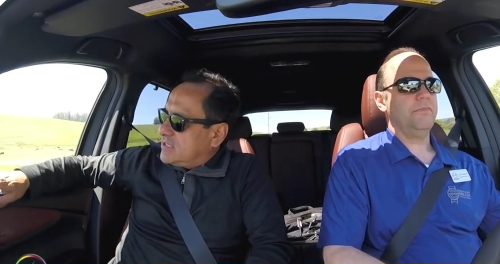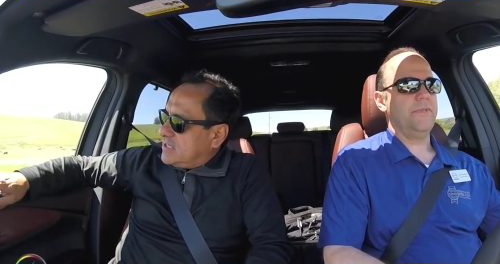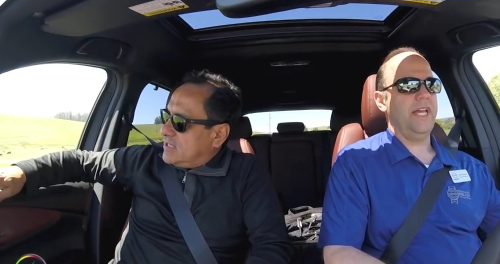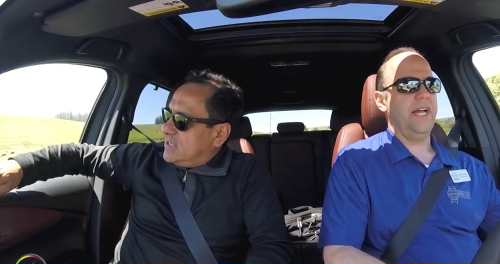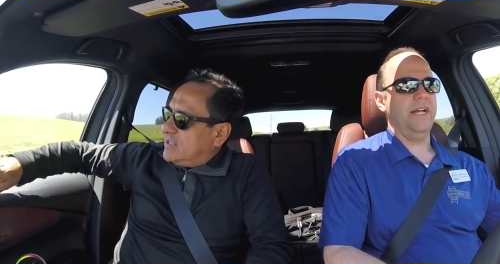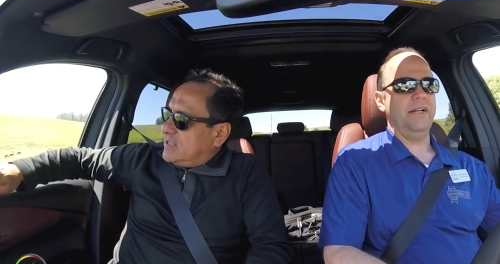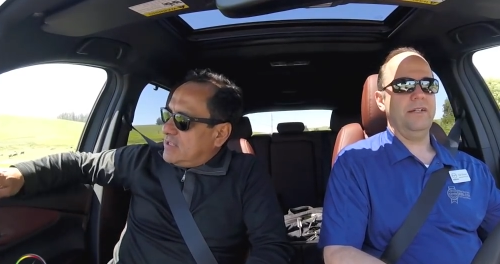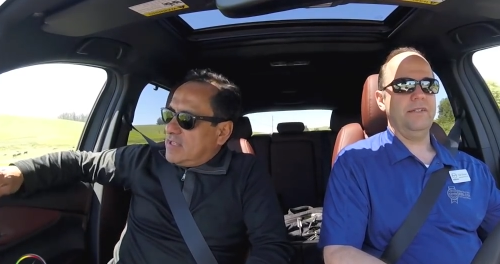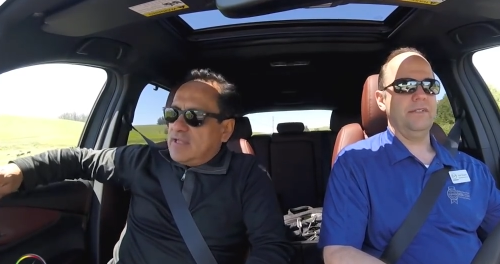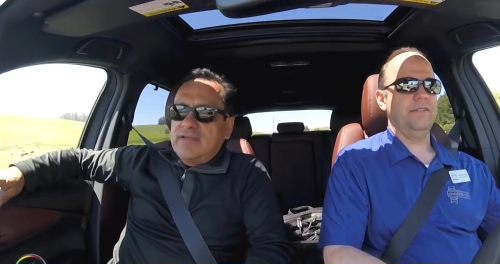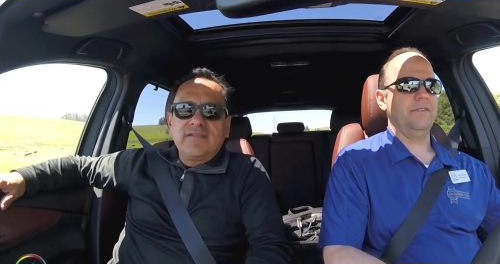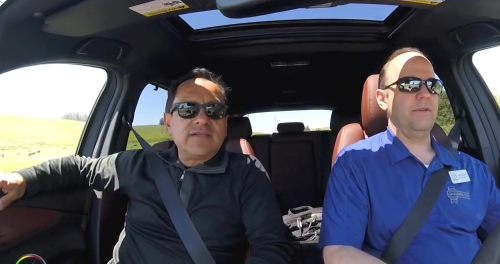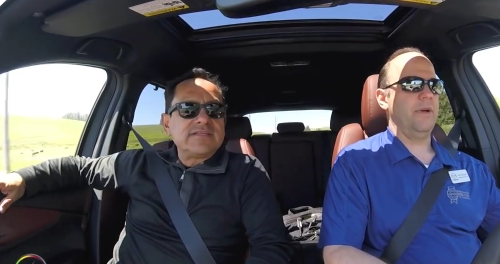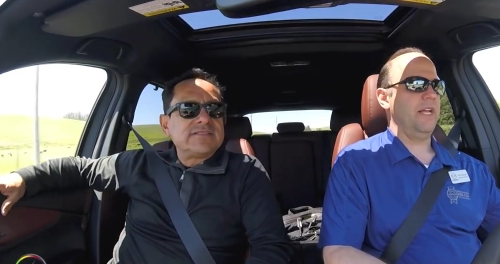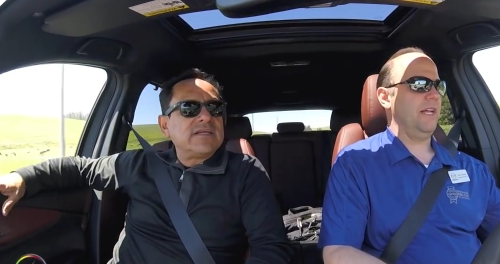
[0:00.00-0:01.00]
Speaker 1: Yeah
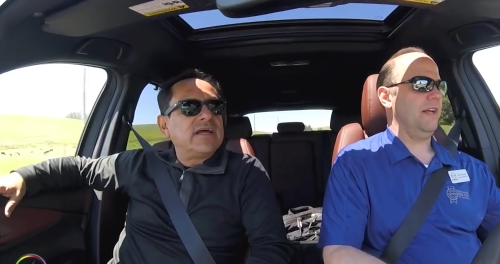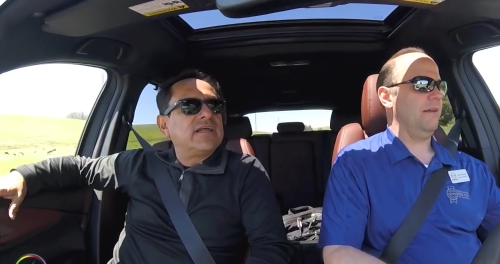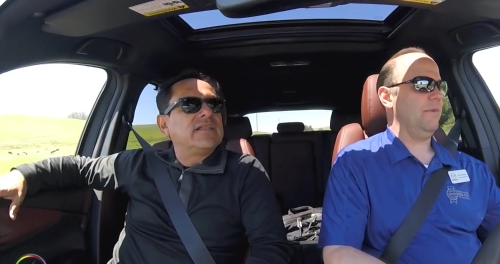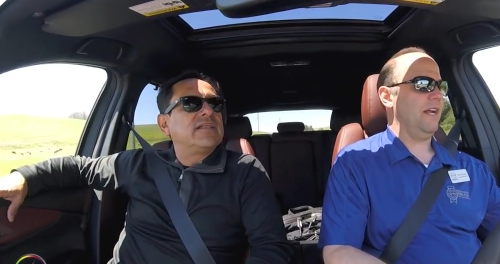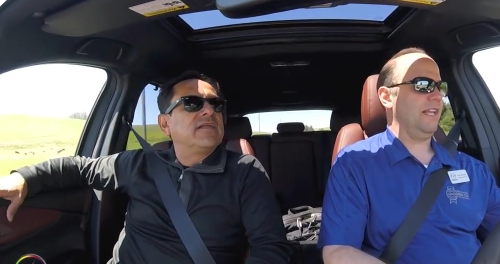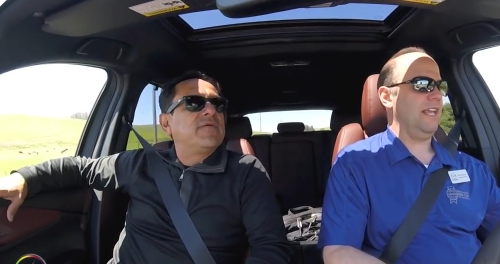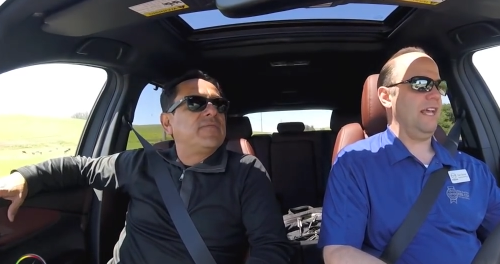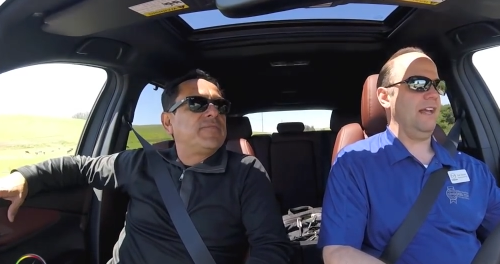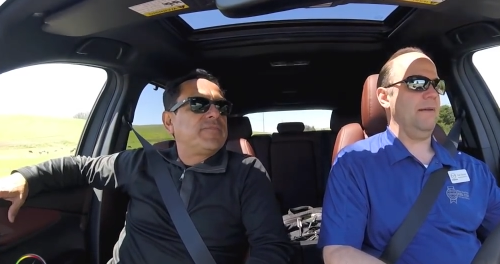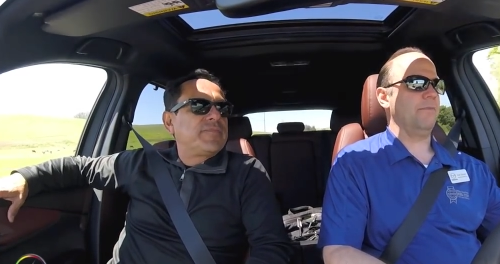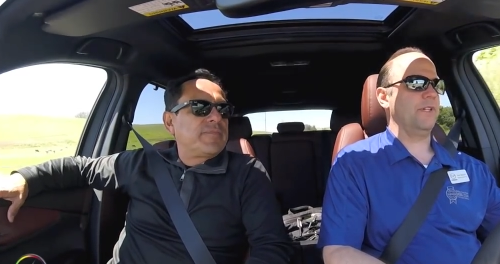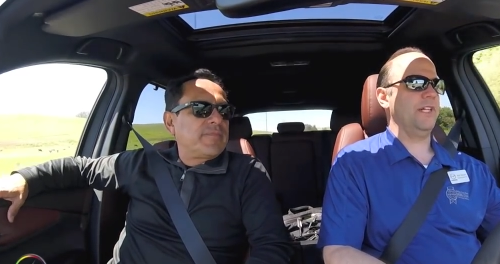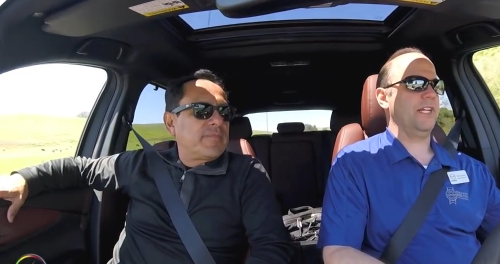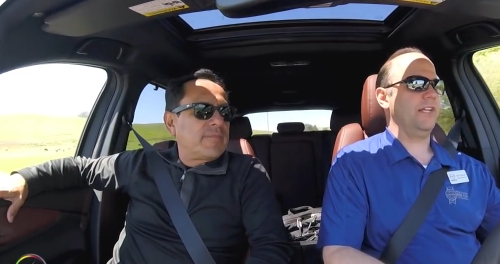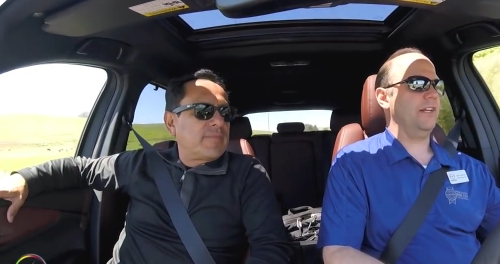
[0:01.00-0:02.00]
right. I can't. I'm
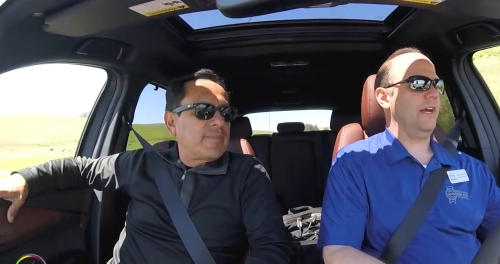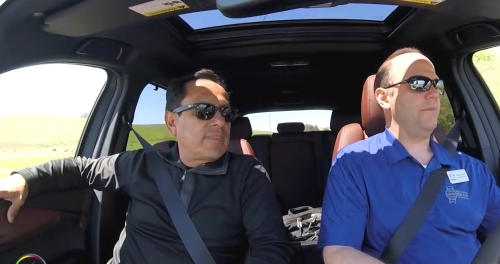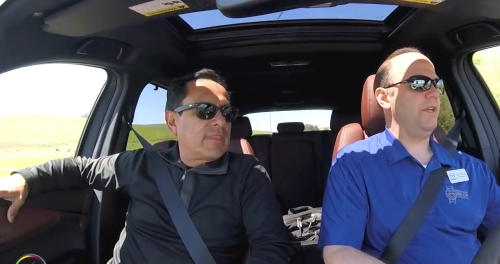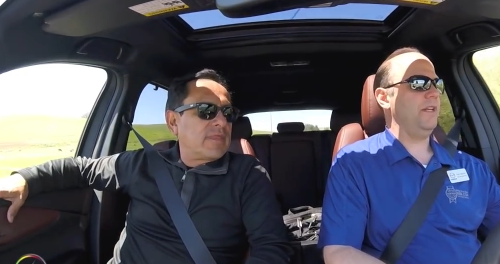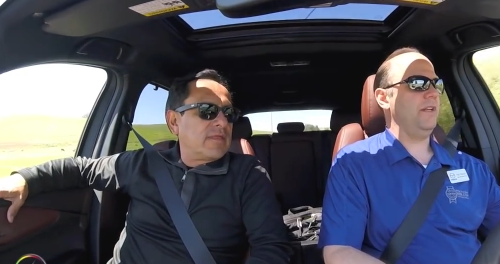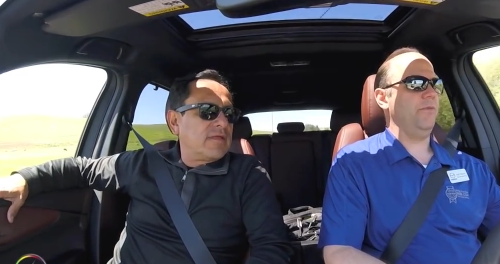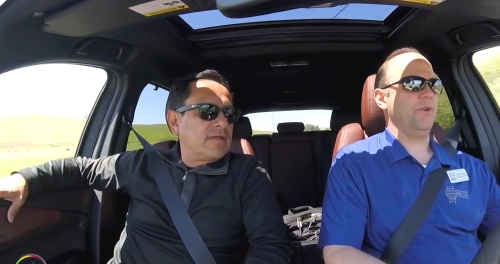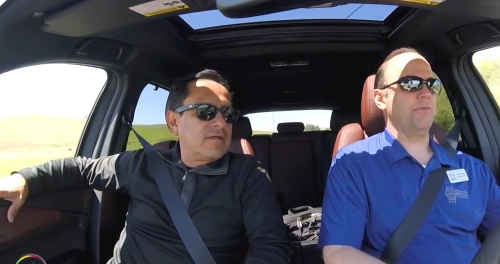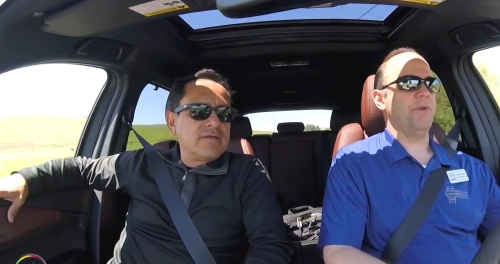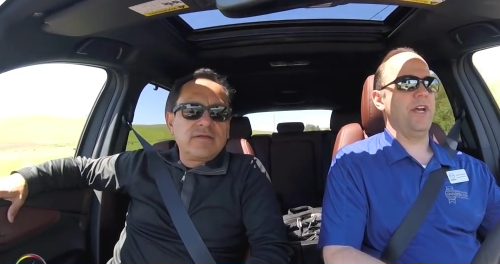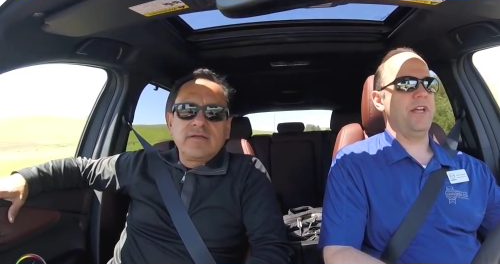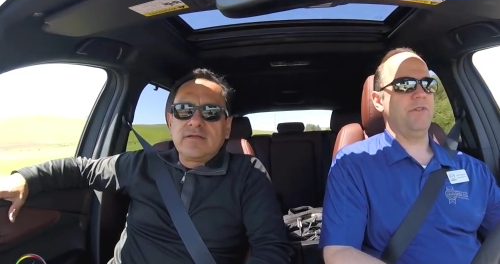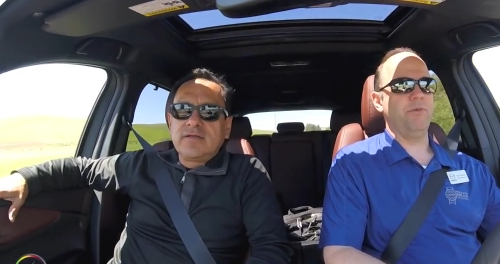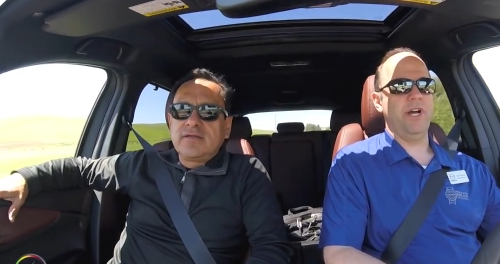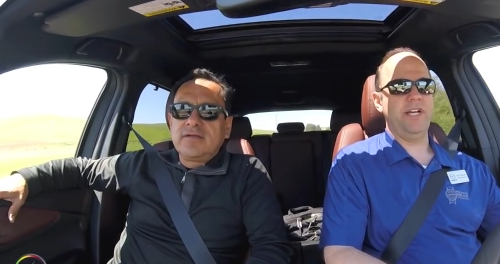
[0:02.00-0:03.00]
clicking. I'm hitting it with
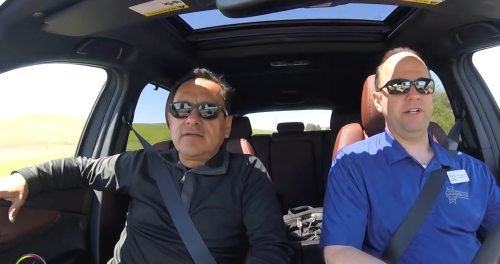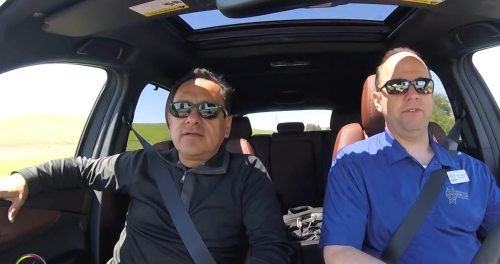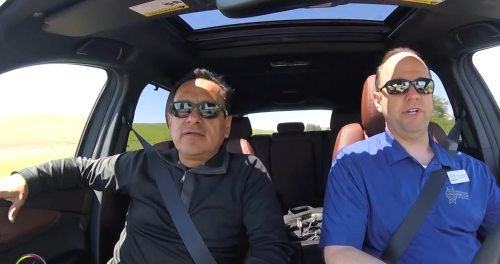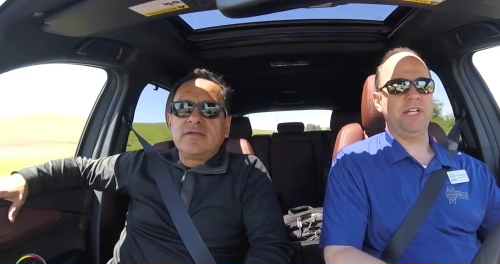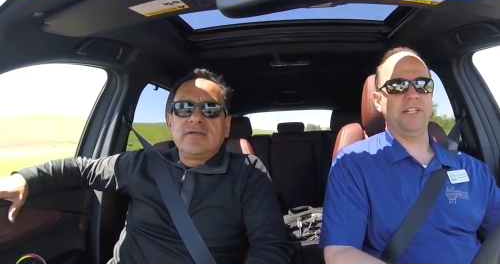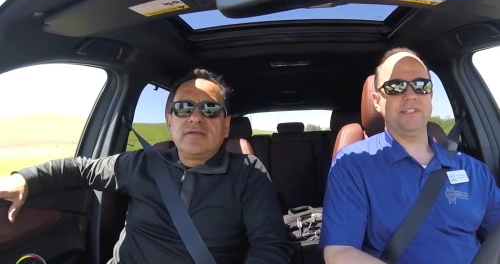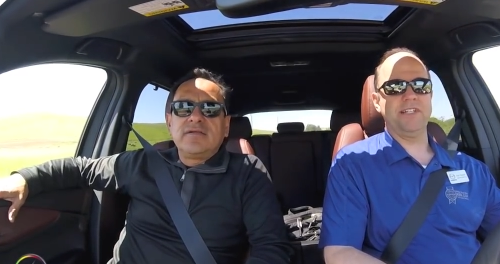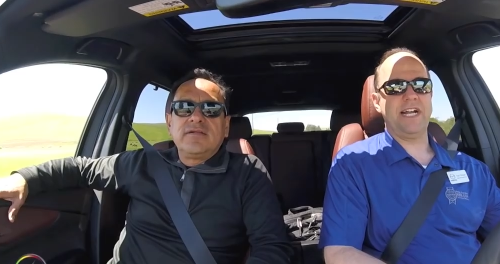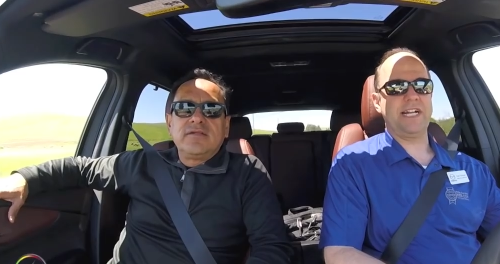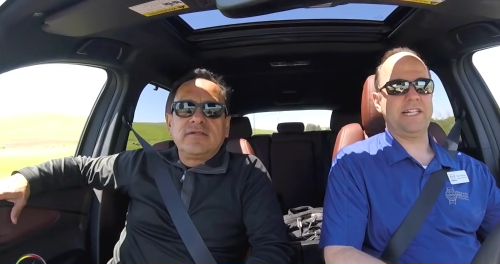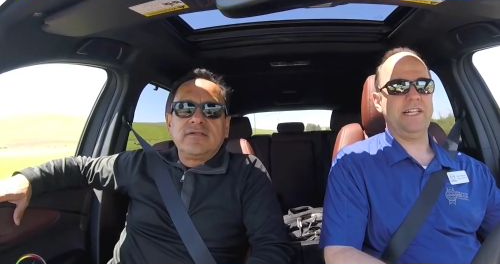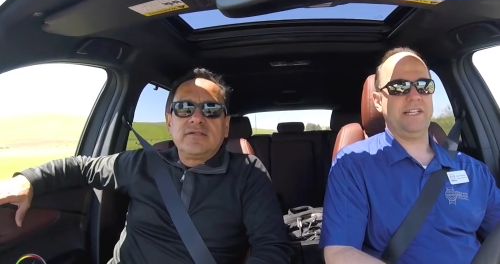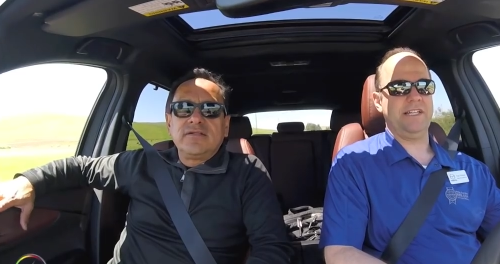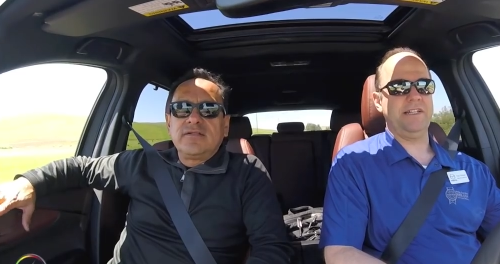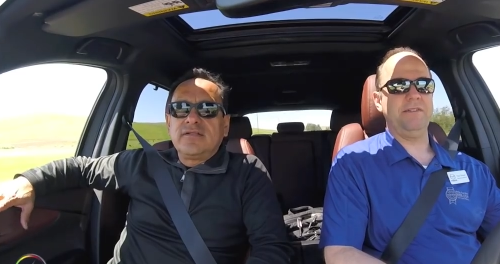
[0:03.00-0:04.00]
my wedding ring. It's not
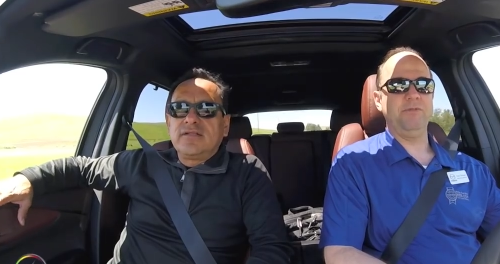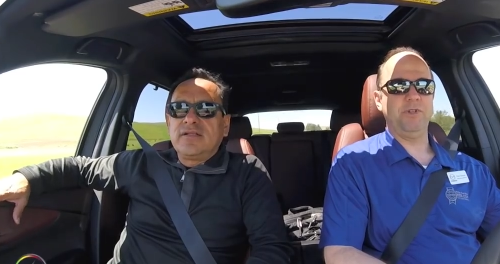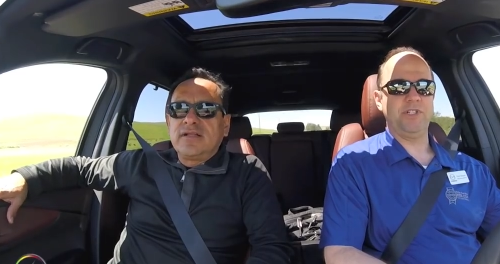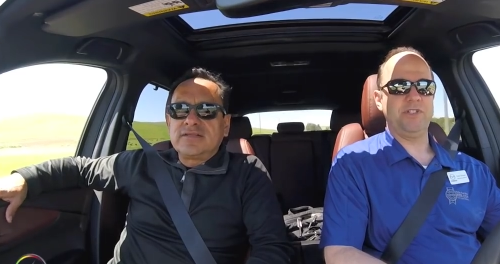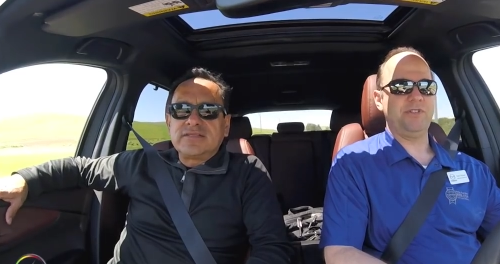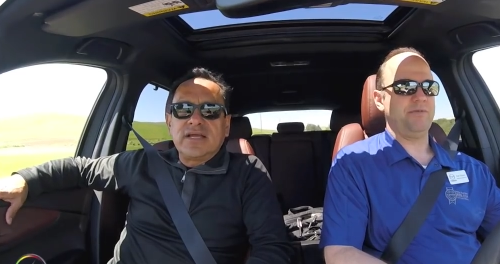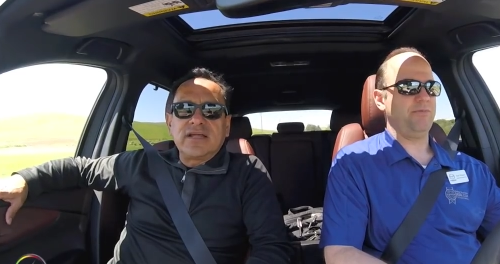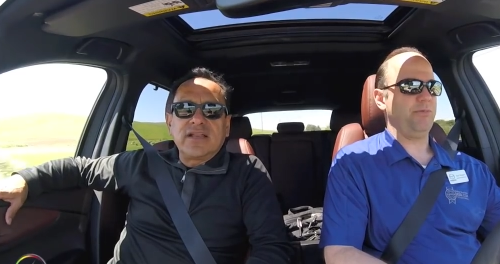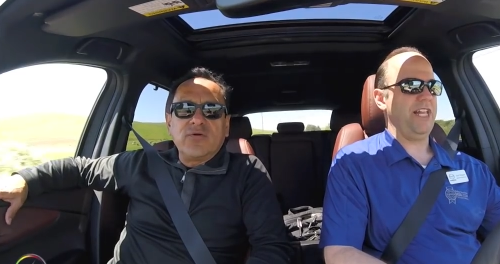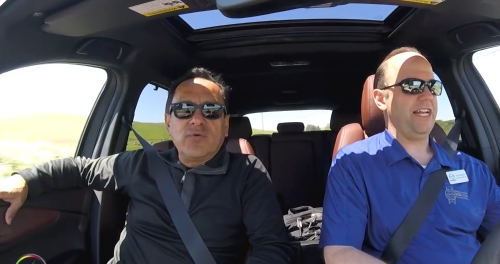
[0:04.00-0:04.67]
clicking, which exactly.